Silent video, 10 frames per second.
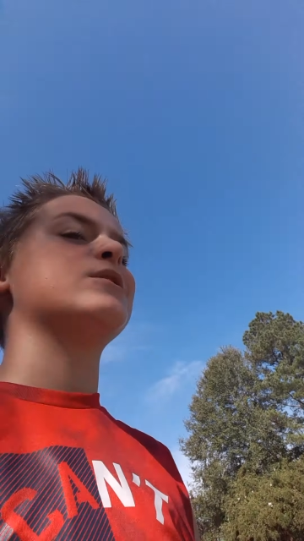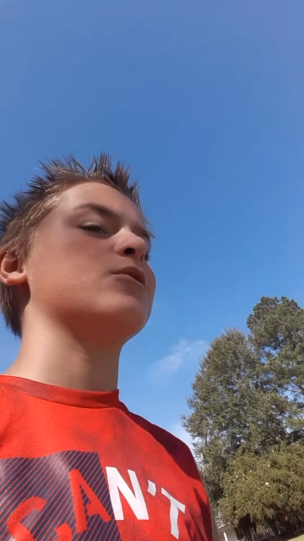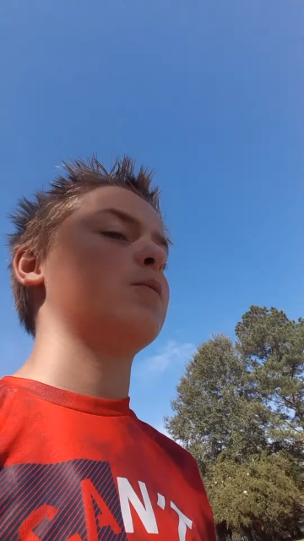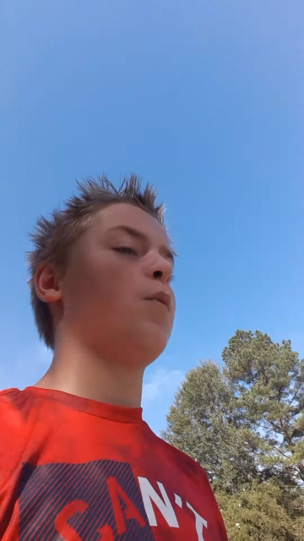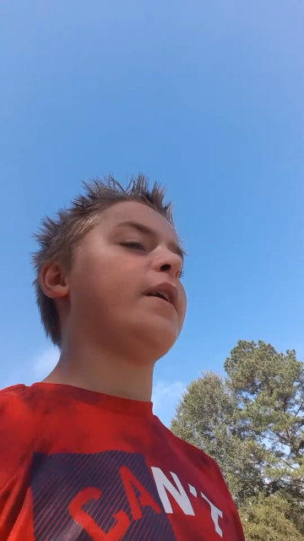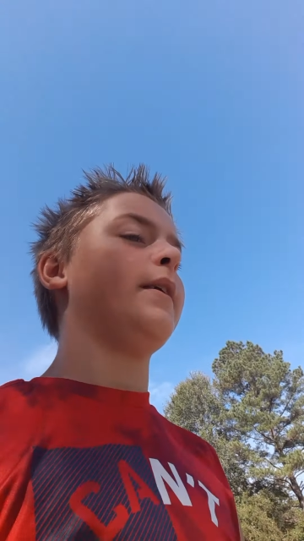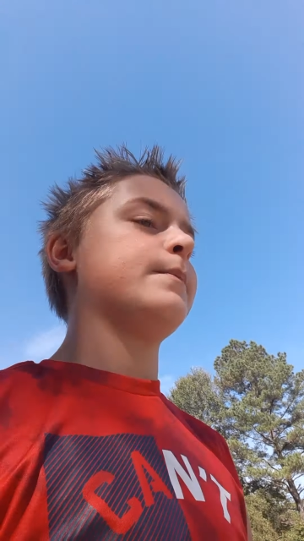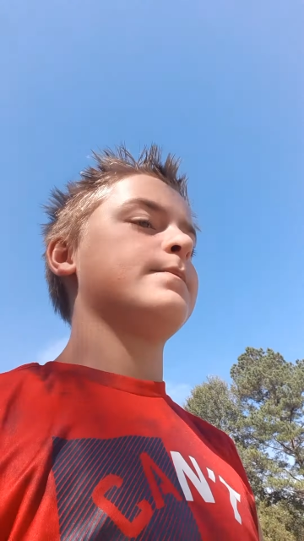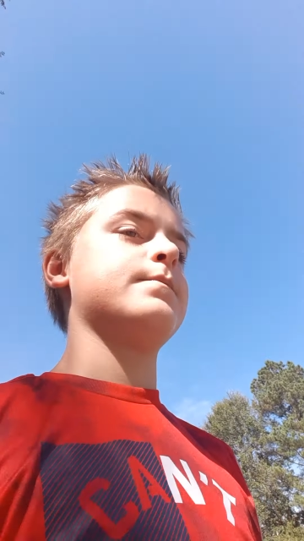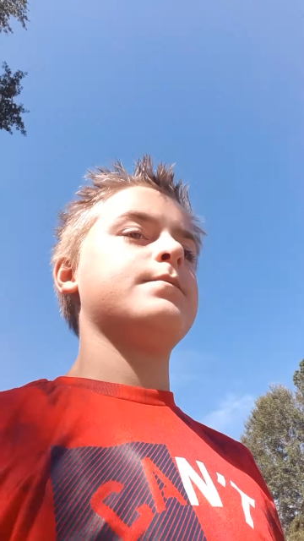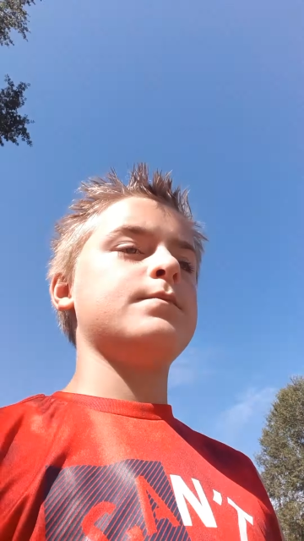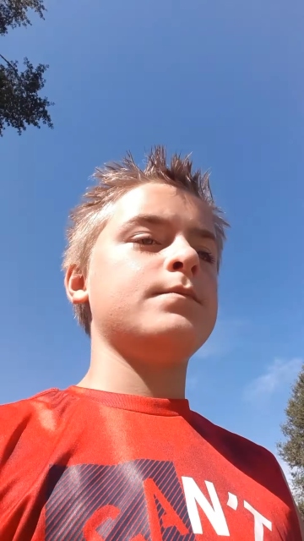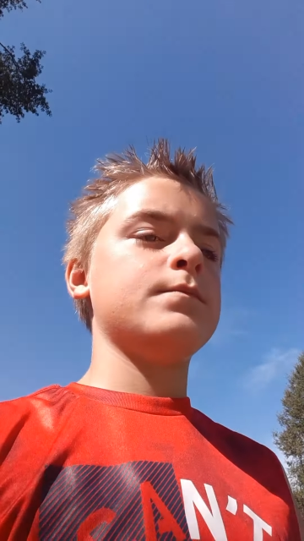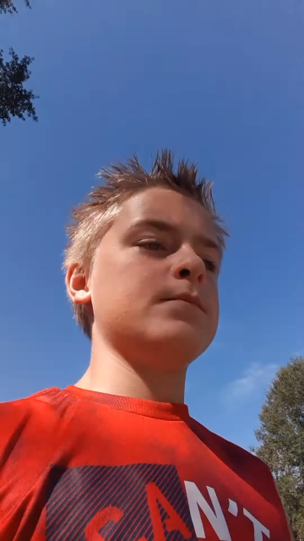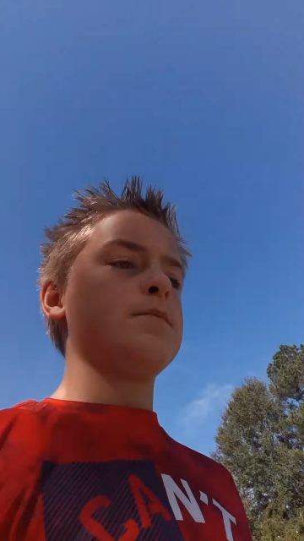its own weight,
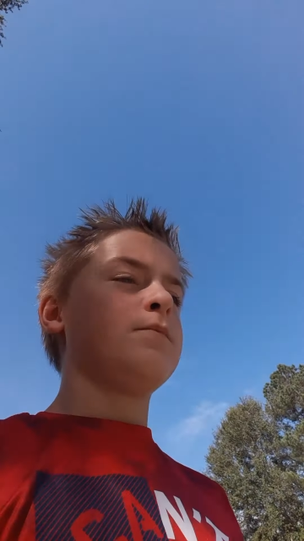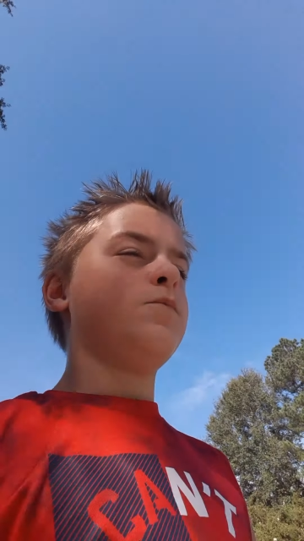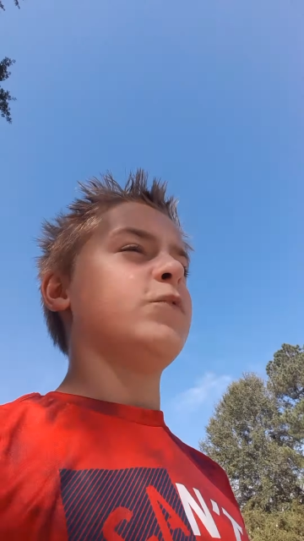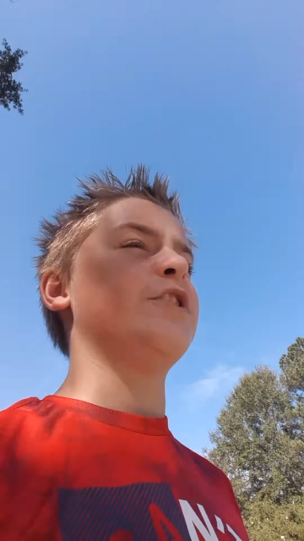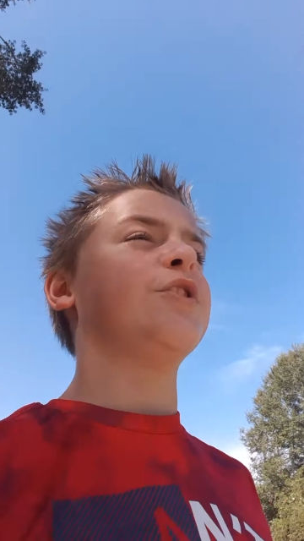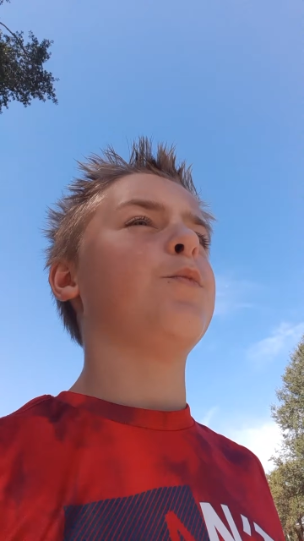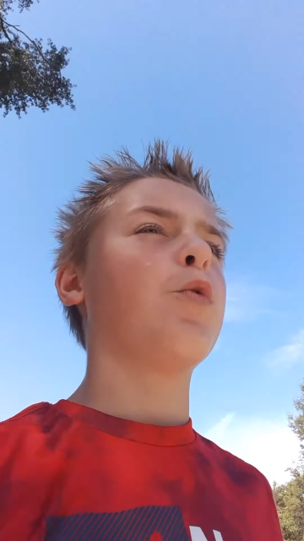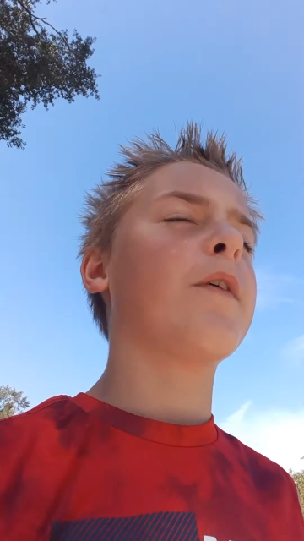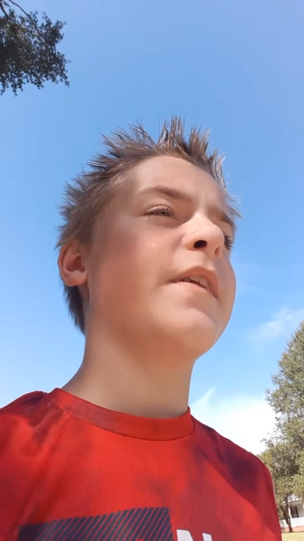which is more